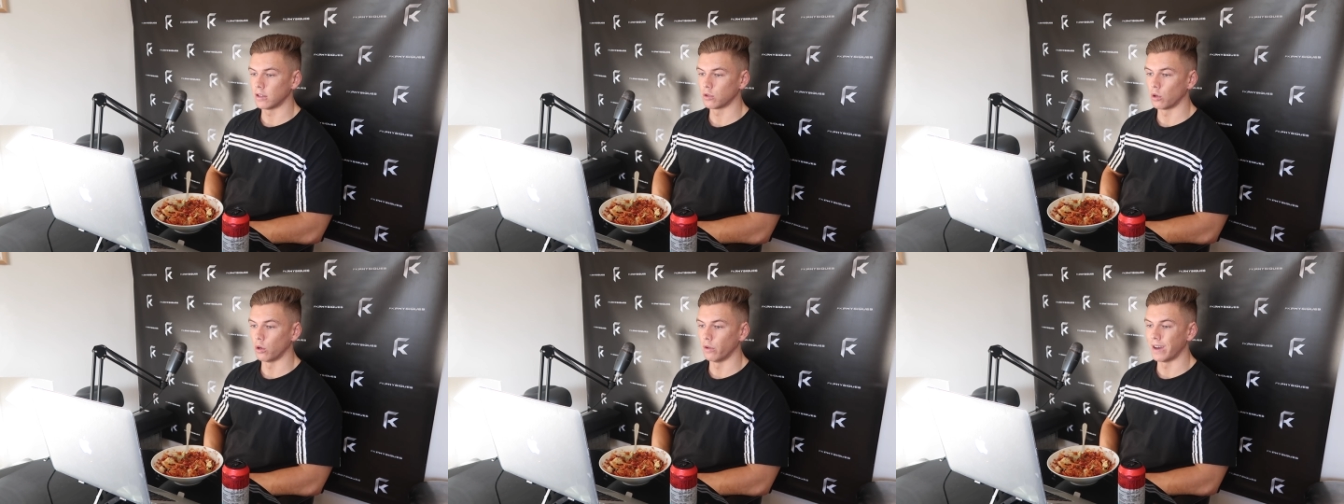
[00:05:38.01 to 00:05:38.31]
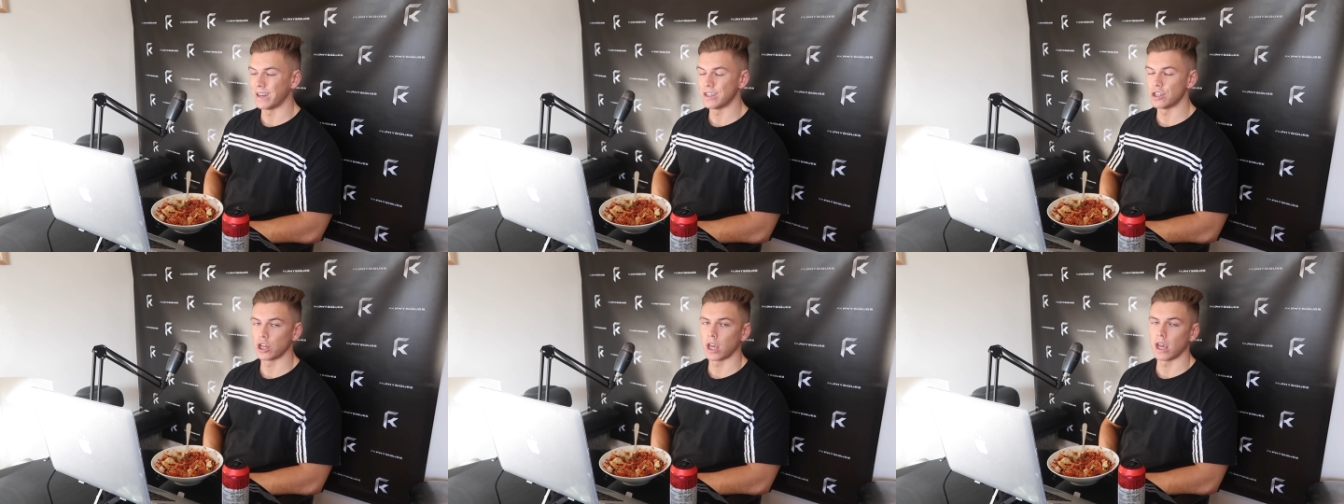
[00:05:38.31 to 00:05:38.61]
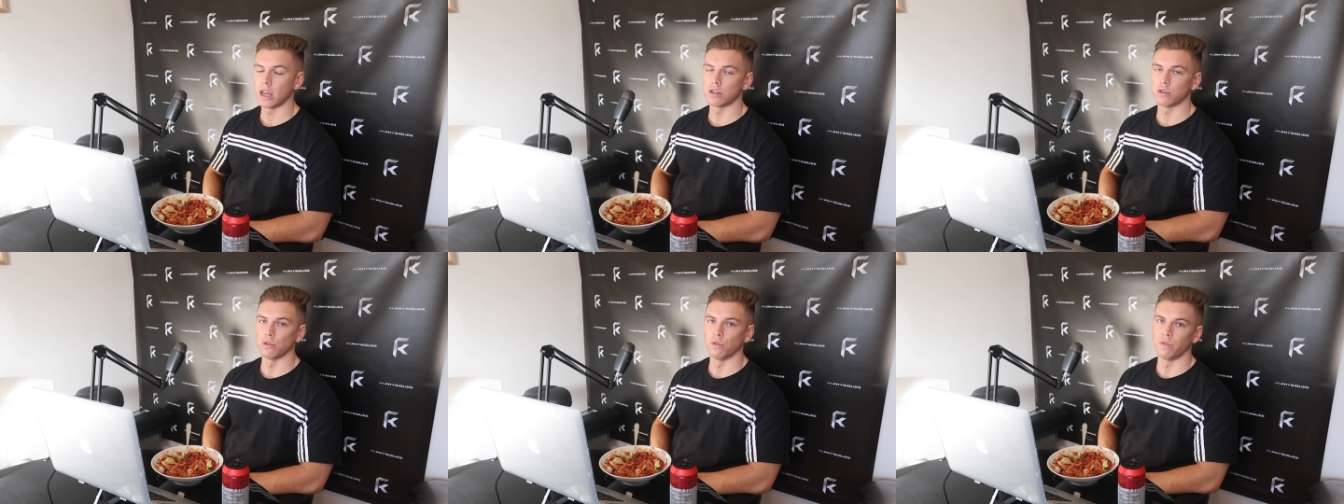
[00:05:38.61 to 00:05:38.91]
sort of
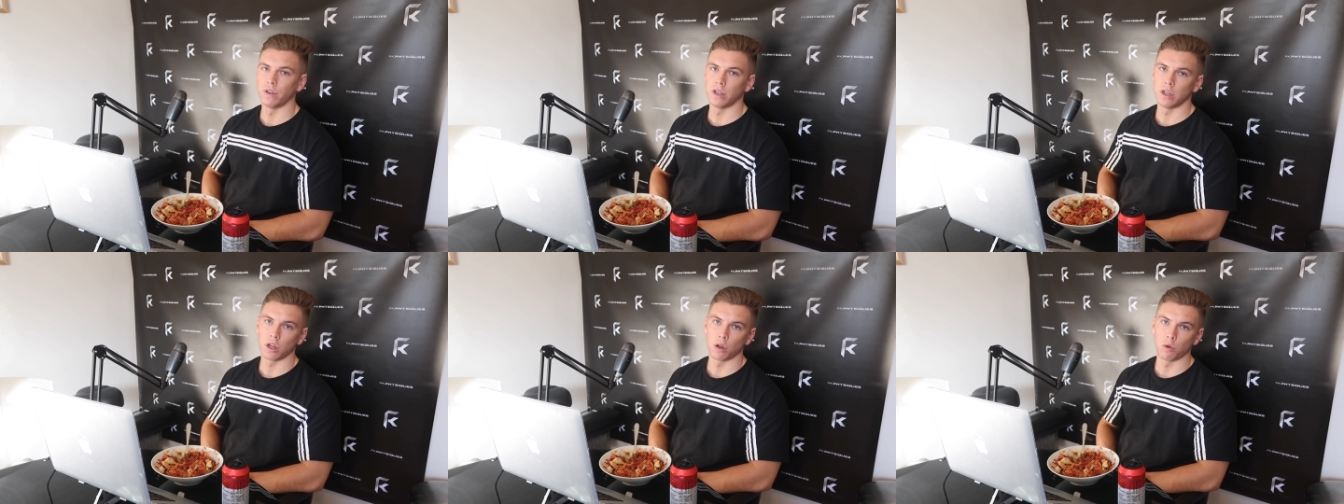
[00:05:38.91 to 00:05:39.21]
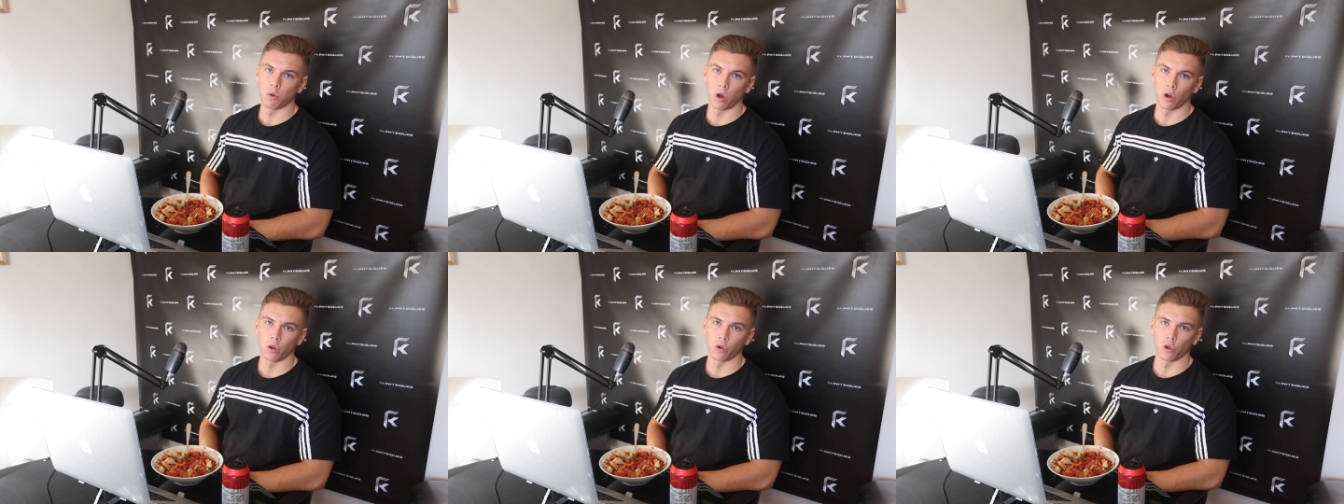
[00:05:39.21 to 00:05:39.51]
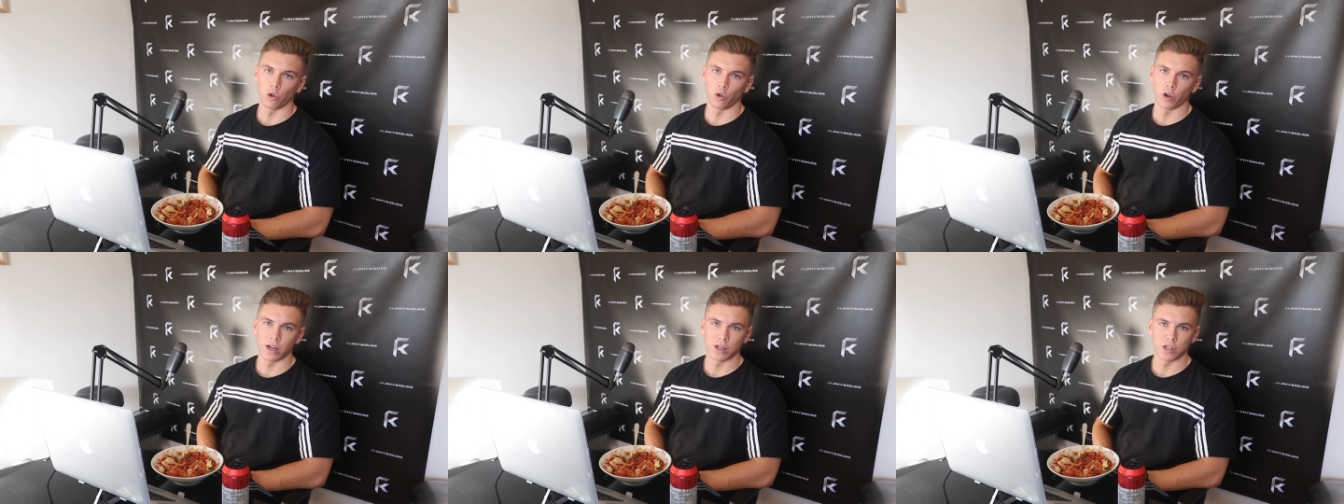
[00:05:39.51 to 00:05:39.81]
educational video on
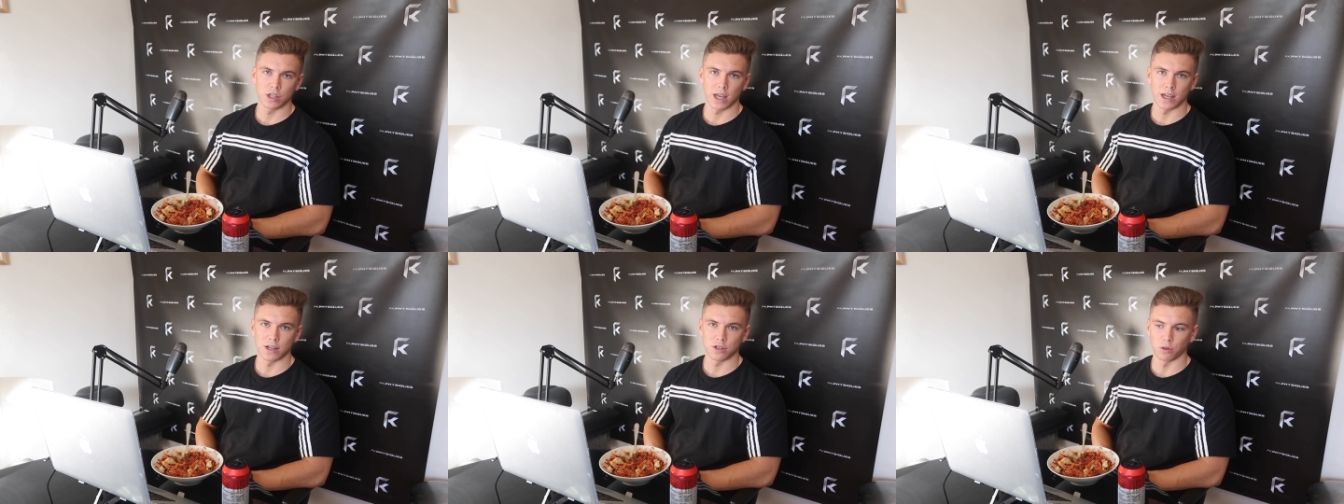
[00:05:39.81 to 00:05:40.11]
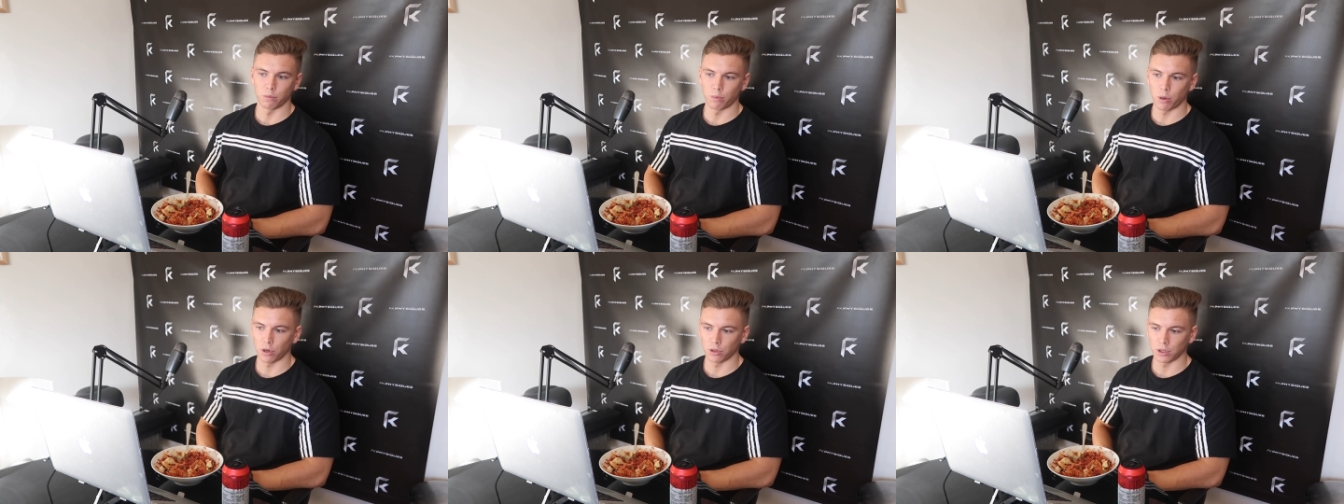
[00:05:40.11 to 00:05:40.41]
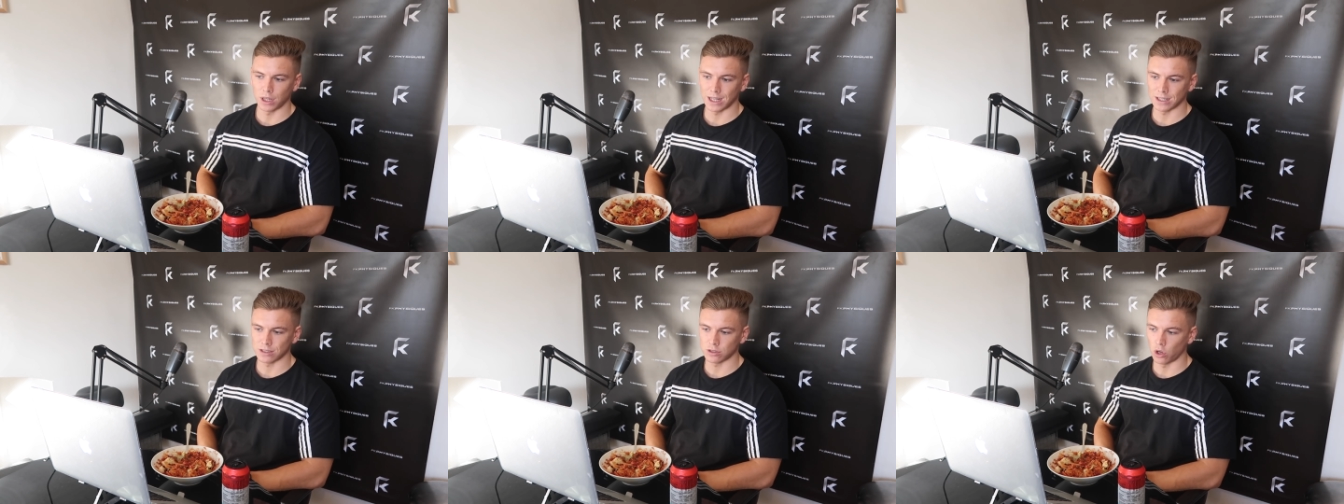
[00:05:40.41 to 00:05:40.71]
or an educational
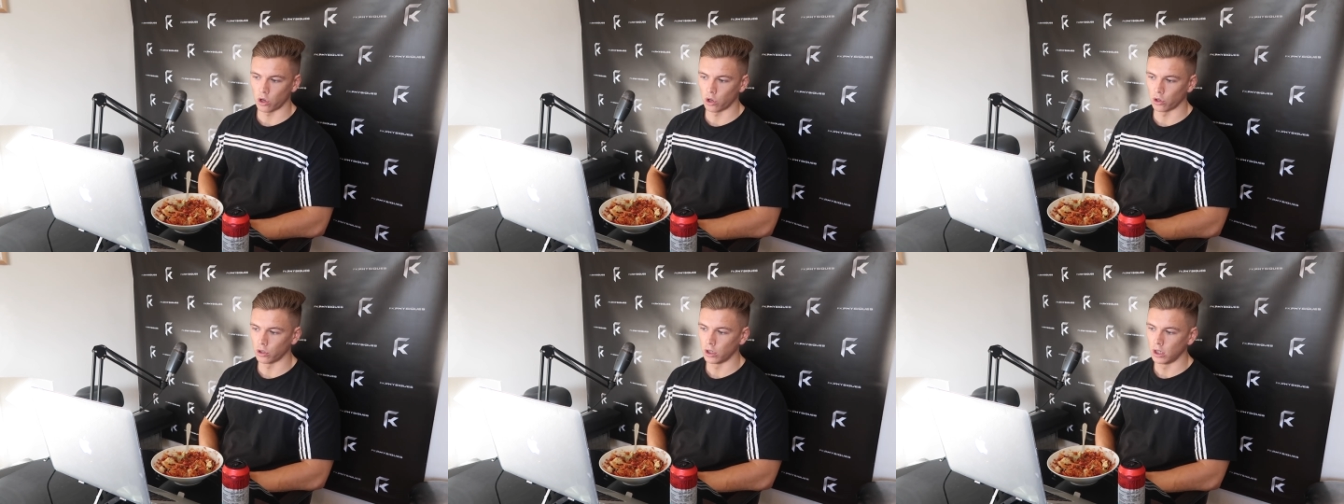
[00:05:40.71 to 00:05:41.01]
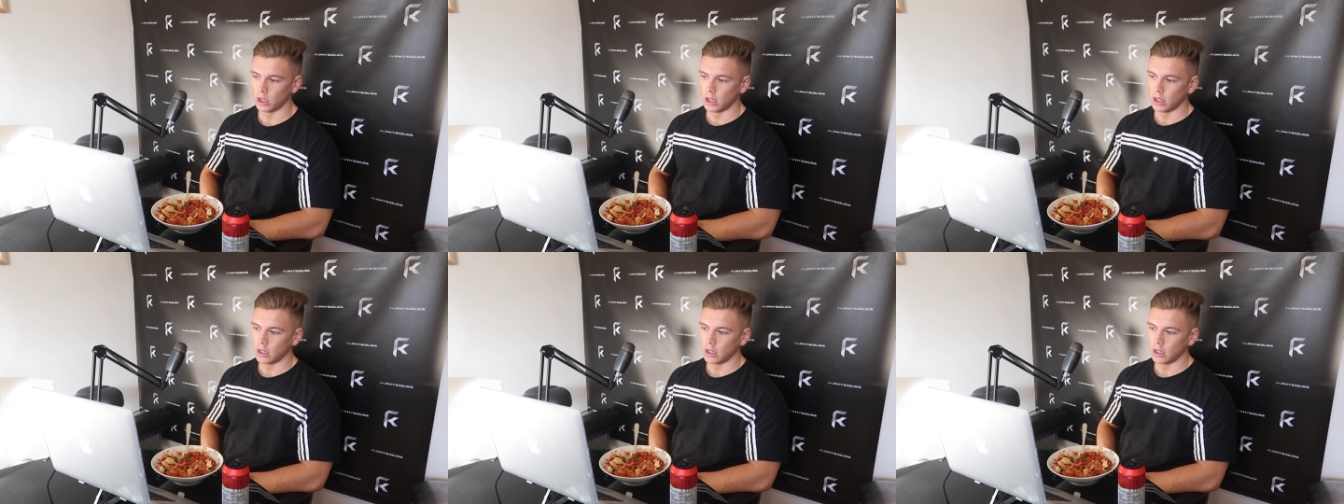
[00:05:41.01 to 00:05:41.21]
podcast on,